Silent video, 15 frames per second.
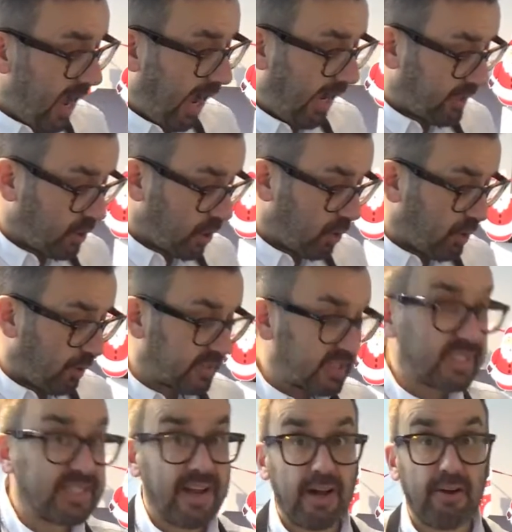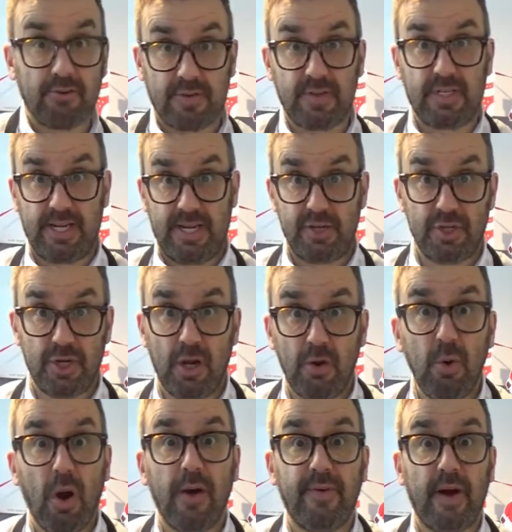and the star of today's
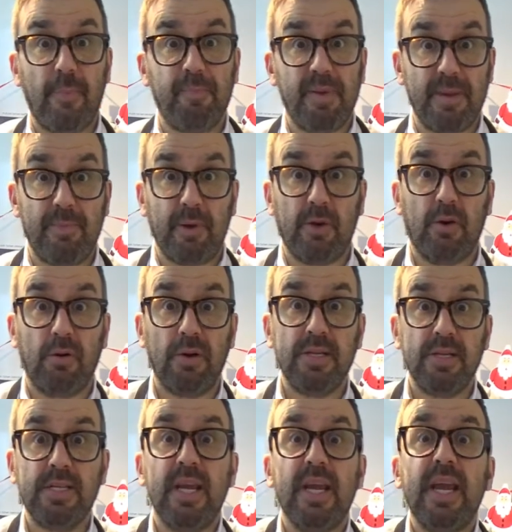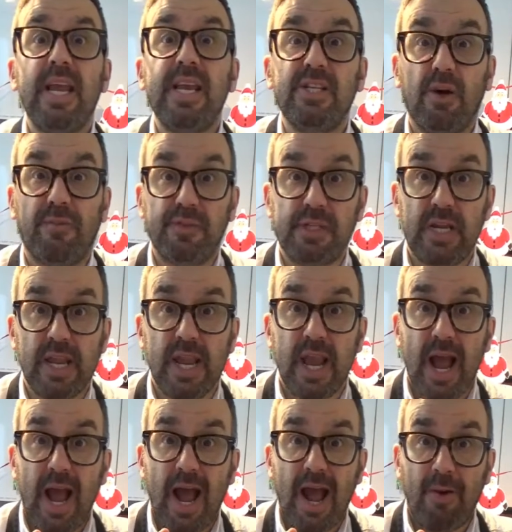show of our pea pakoras is obviously
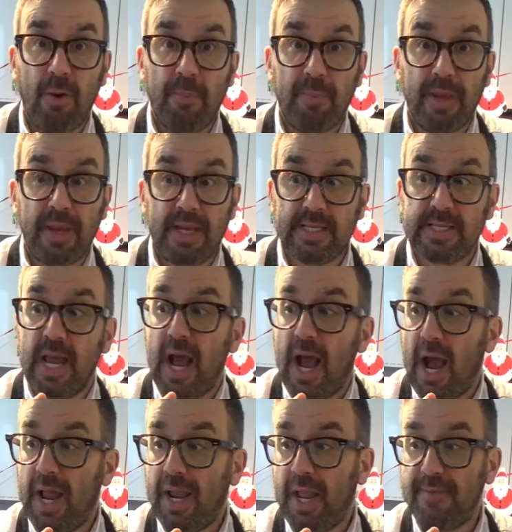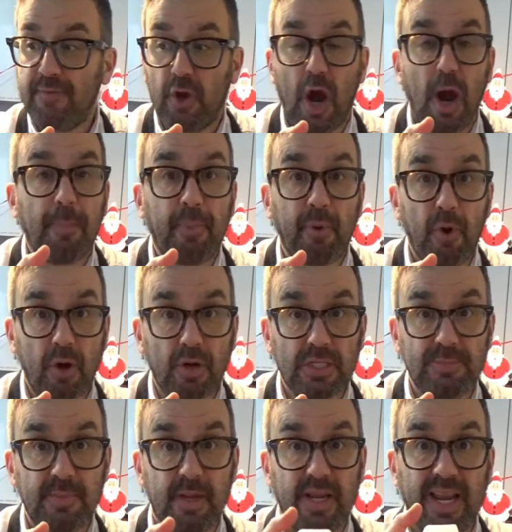our peas. And I've got
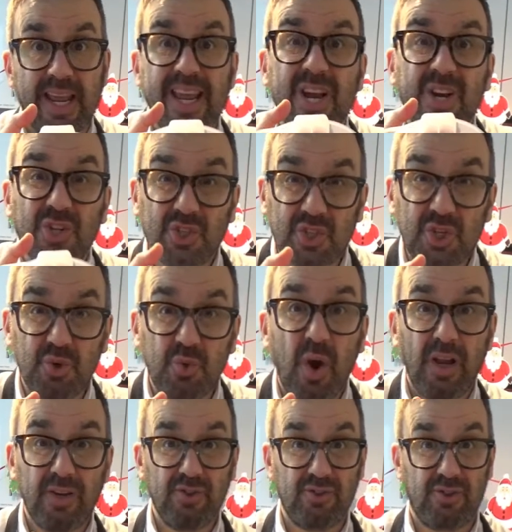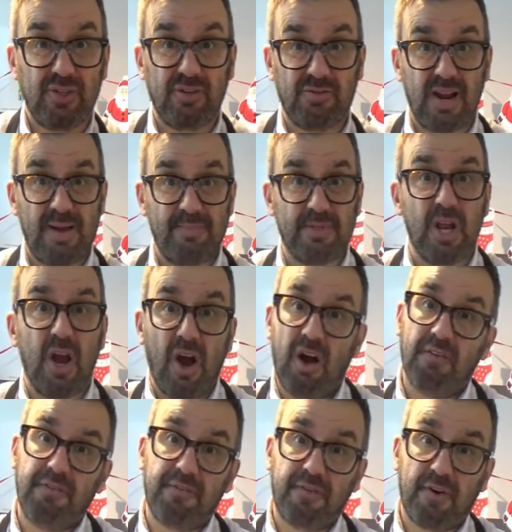approximately 200 grams
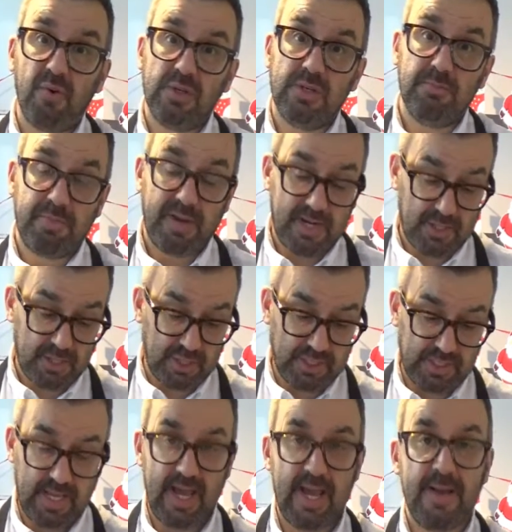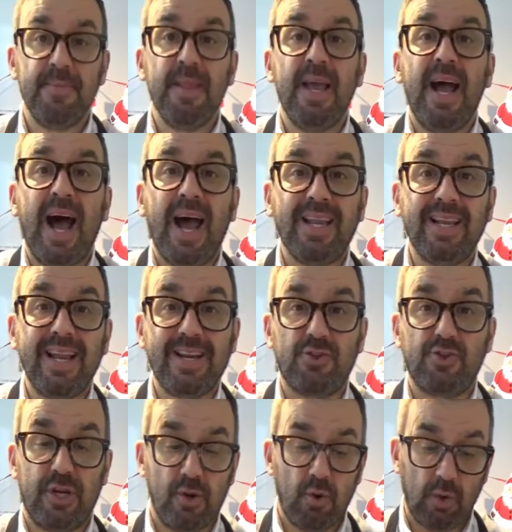of frozen peas just there, and
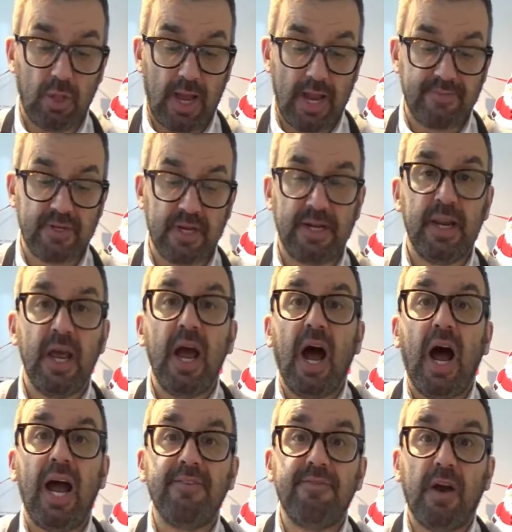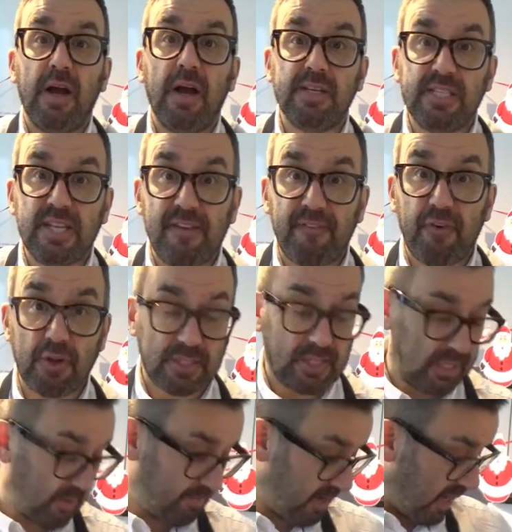literally all that I've done, I've defrosted
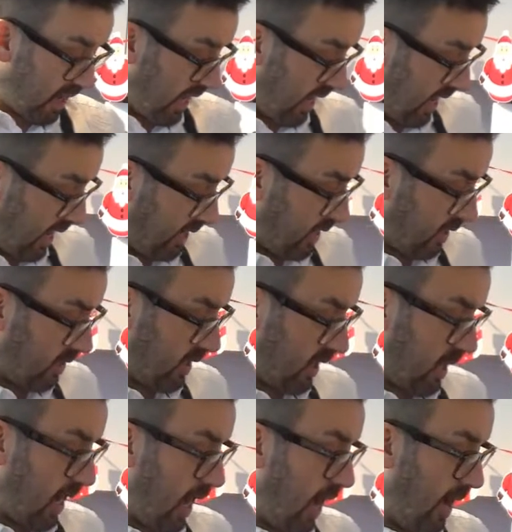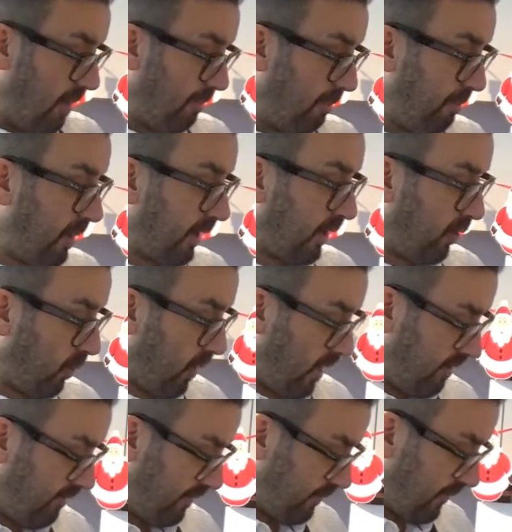them in the microwave,